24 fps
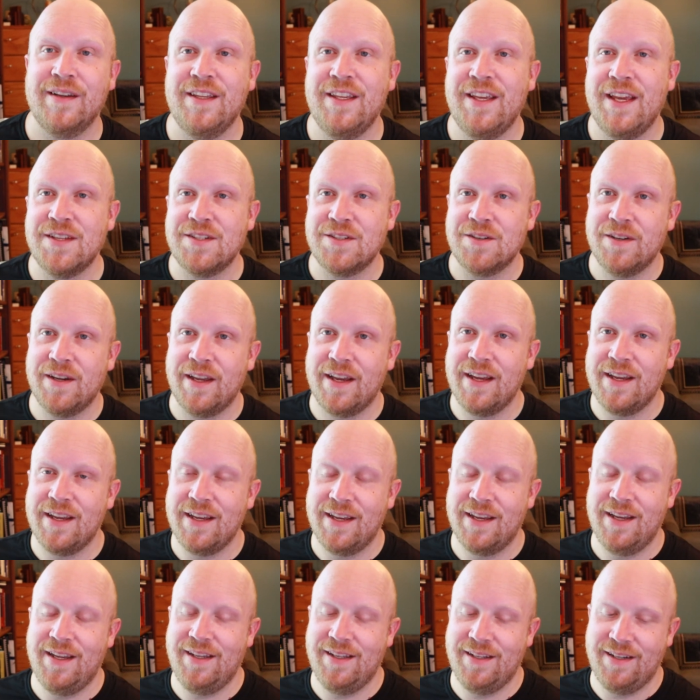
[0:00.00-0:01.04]

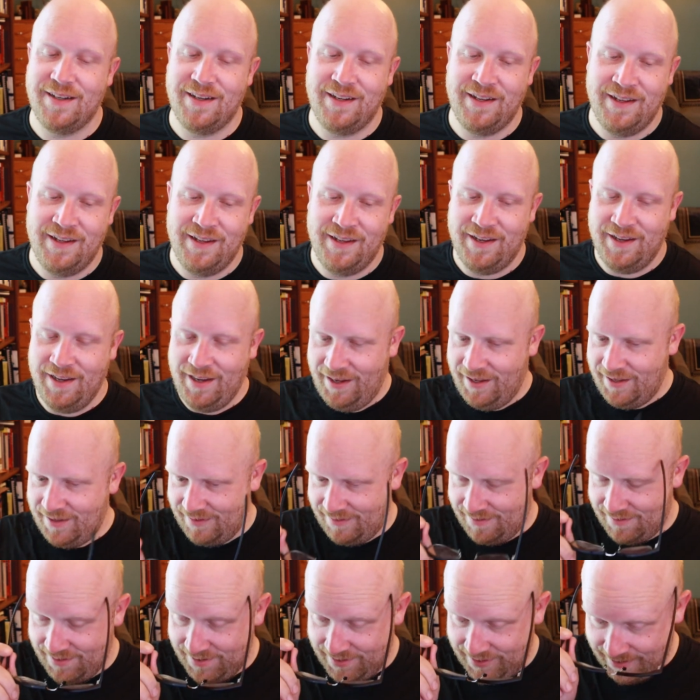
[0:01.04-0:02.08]
Yesterday in
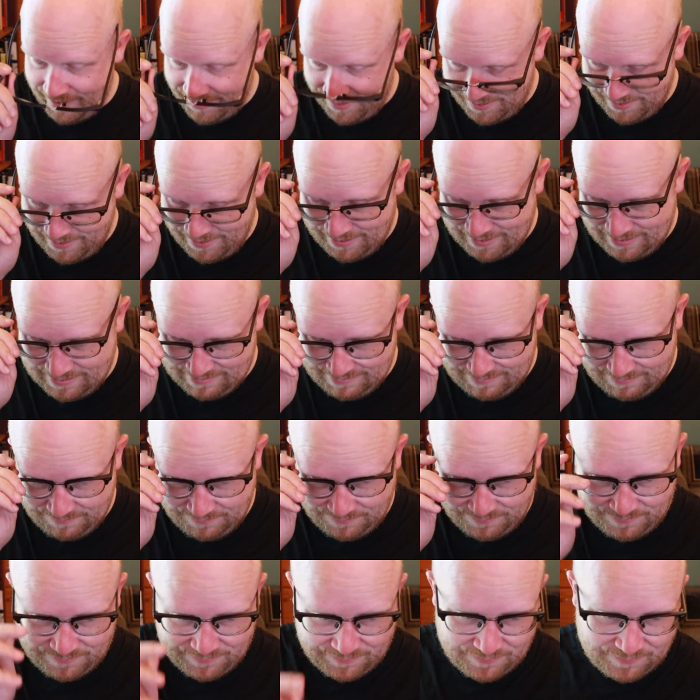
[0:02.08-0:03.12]
the
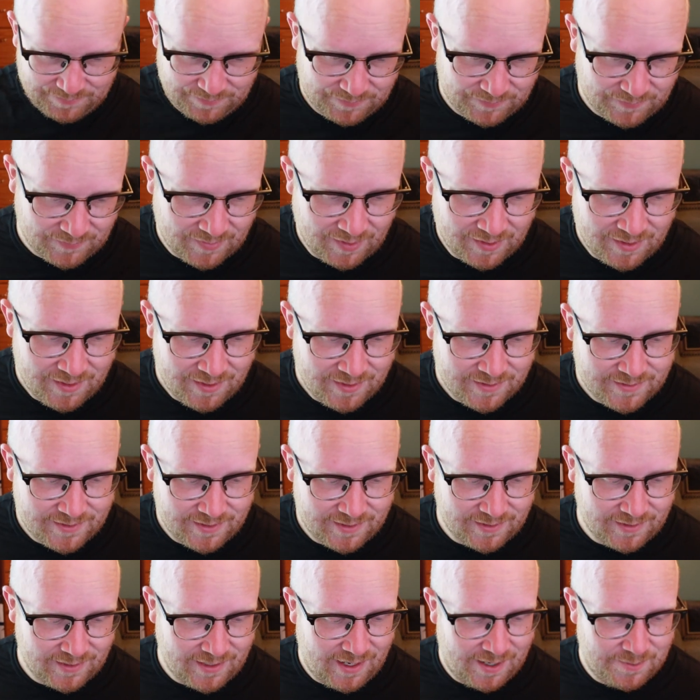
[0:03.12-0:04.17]
um,
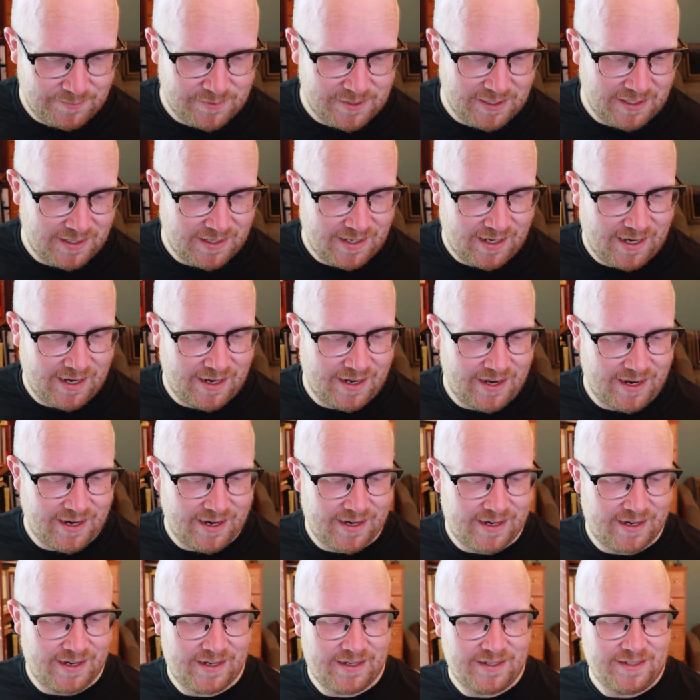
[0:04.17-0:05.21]
daily update, I,
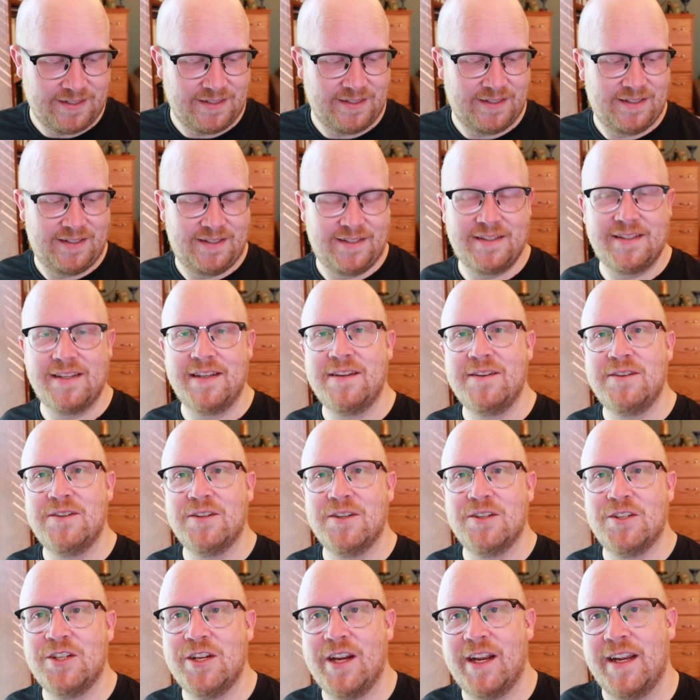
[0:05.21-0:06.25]
uh, I, said you
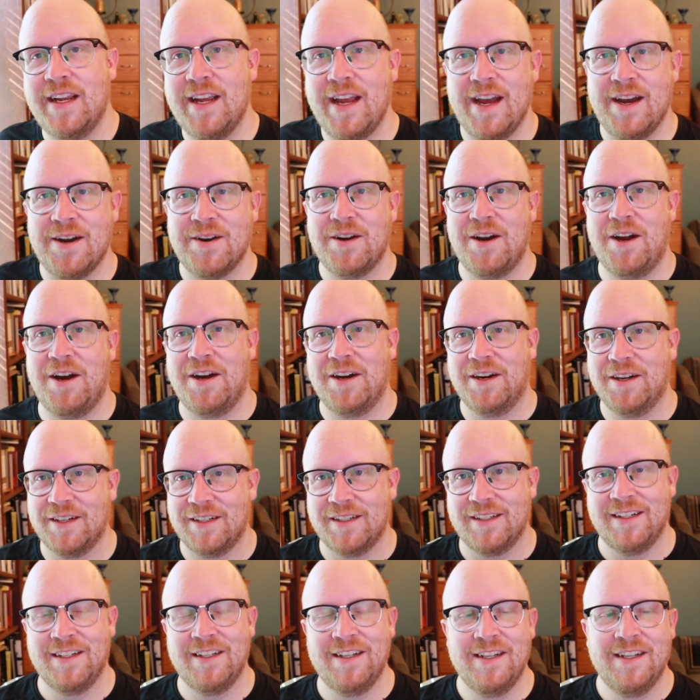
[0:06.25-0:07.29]
should check out
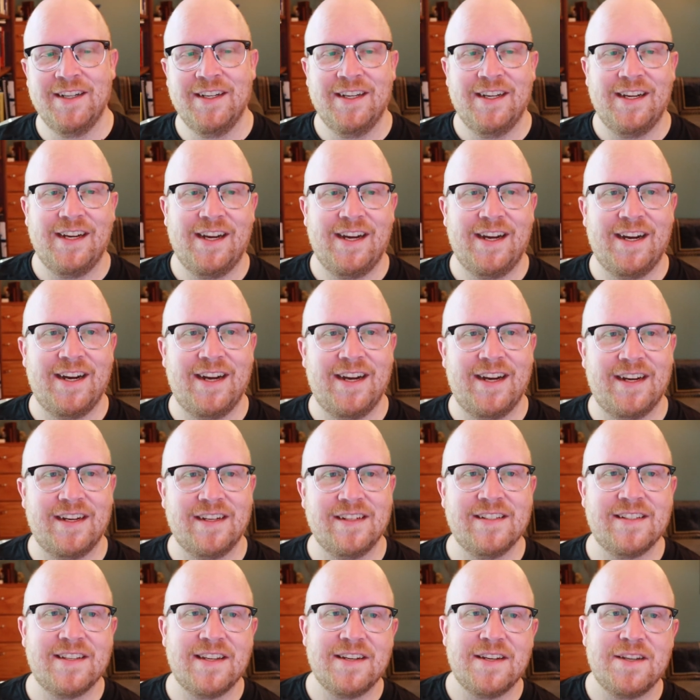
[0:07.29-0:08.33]
our uh,
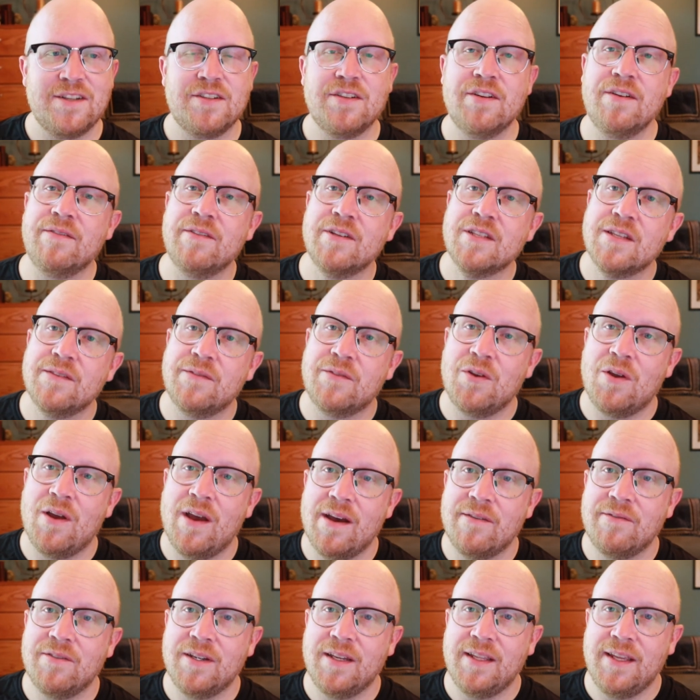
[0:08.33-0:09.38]
our Sunday service if you
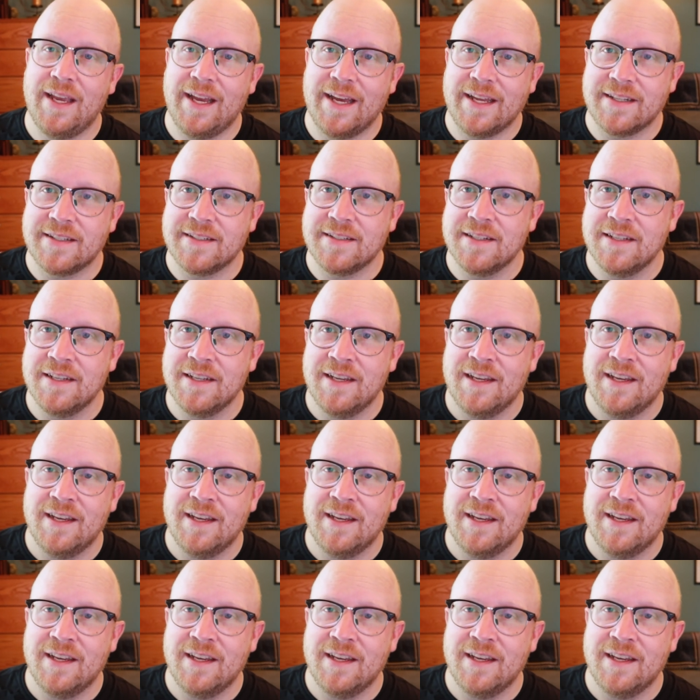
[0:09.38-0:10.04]
haven't yet.